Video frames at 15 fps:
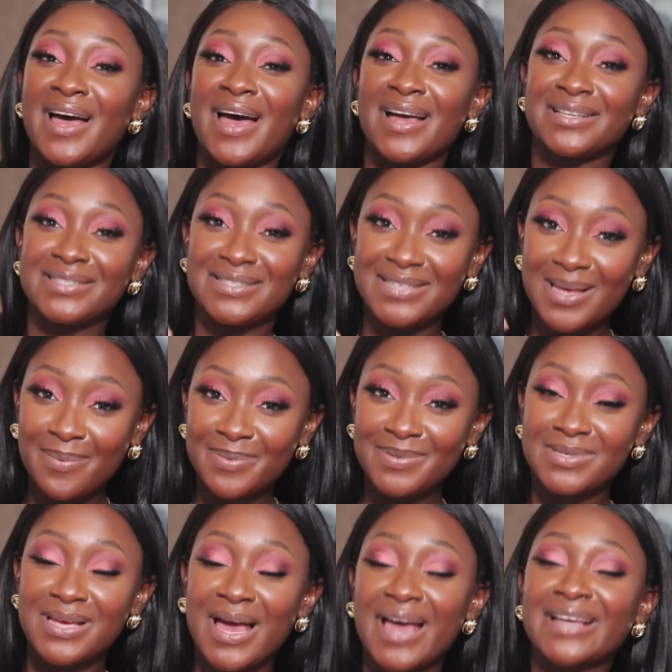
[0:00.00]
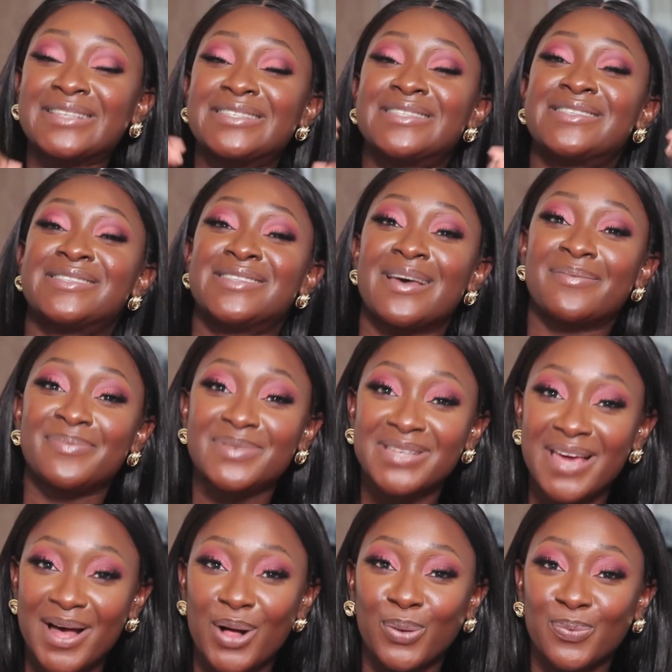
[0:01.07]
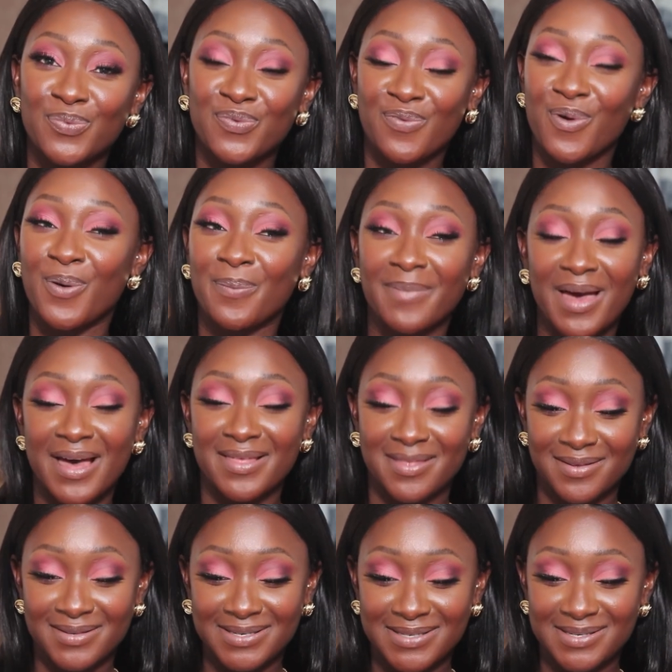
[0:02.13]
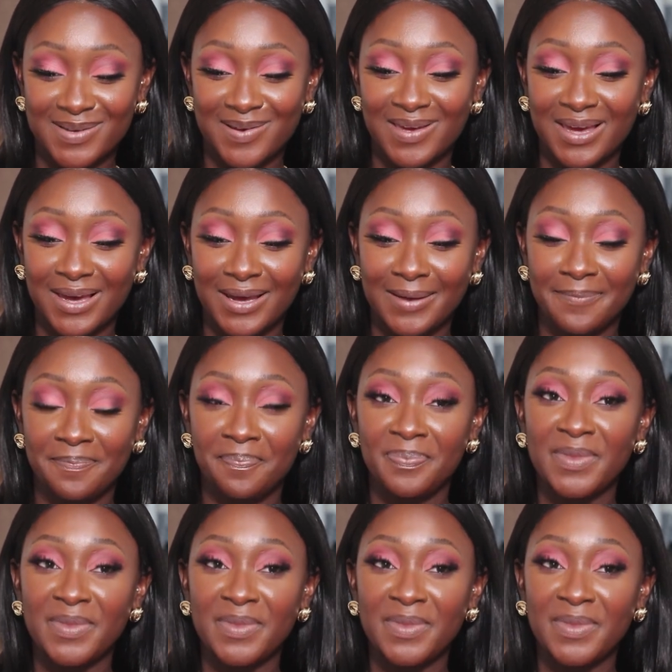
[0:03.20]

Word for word: Accept accept help from others, okay?